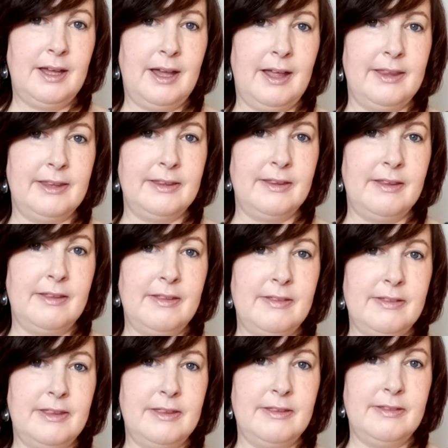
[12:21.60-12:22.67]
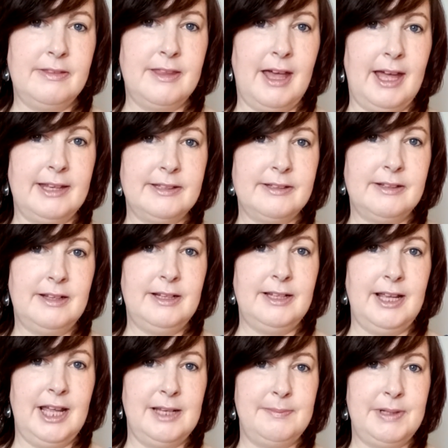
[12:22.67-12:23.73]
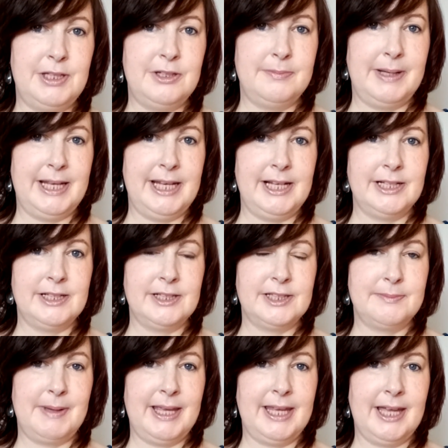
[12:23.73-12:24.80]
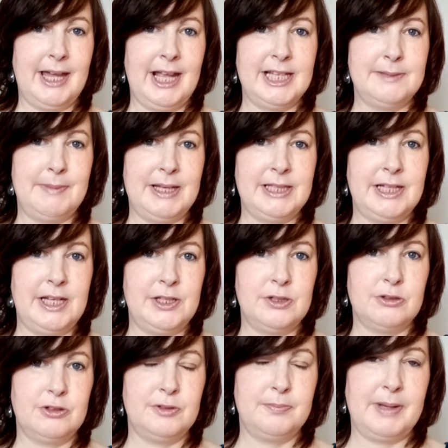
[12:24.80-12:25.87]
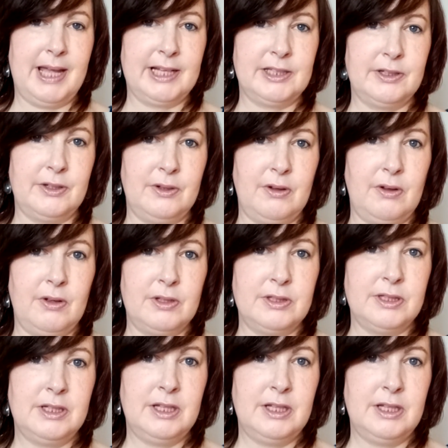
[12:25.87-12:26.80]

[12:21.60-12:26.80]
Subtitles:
And that led me to my angels, my guides, my teachers, and back to God.